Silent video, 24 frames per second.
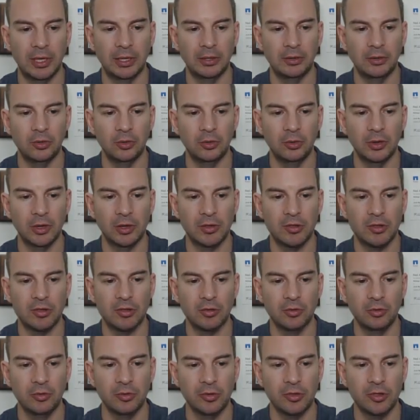and do a
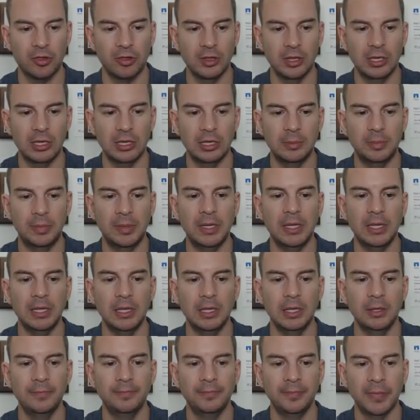show
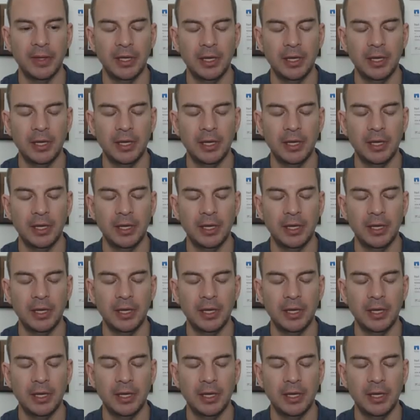CDP,